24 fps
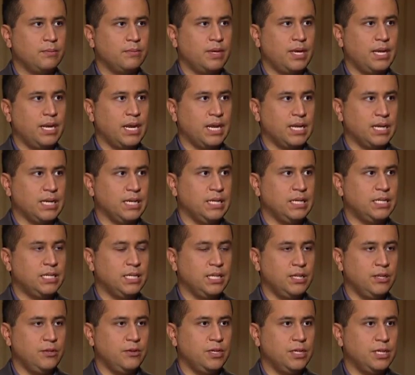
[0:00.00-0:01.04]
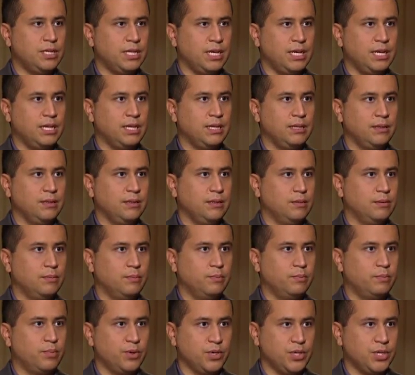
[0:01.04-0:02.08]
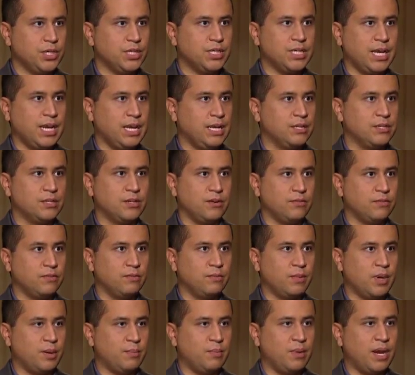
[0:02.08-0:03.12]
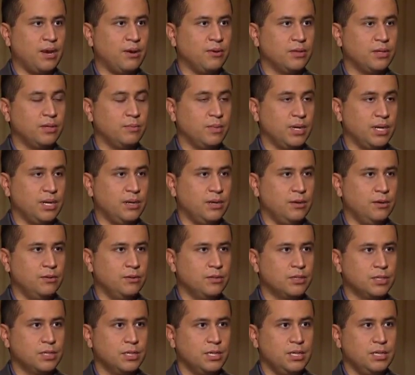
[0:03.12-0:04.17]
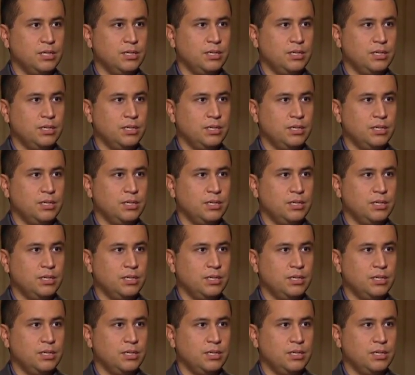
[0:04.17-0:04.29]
And I continued to push his hands off of my mouth and my nose,